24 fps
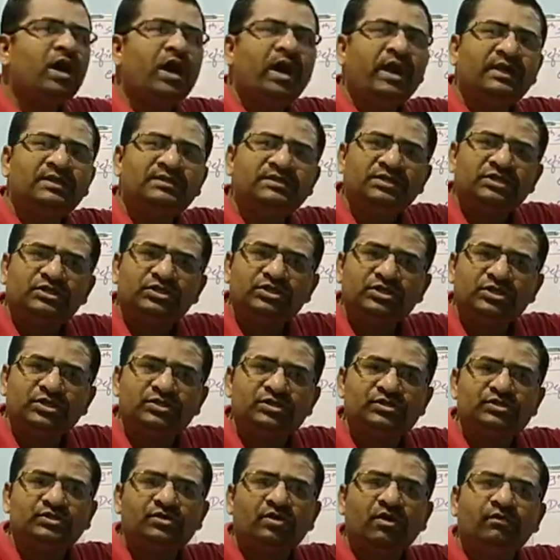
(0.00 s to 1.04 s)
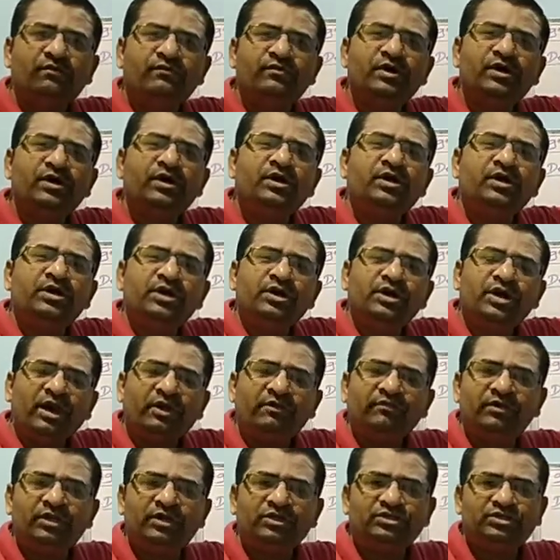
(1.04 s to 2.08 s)
existence of the
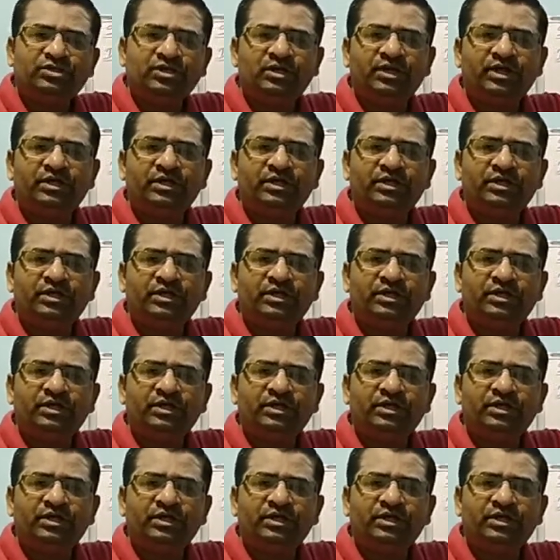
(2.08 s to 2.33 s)
gravitational